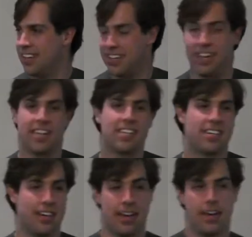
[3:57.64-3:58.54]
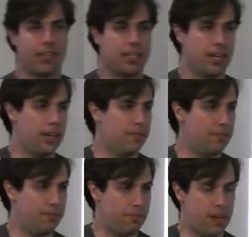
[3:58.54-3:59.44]
Yes, and actually
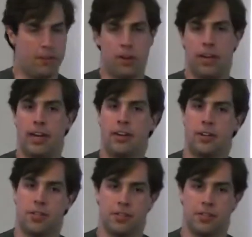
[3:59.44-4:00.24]
I've heard anecdotes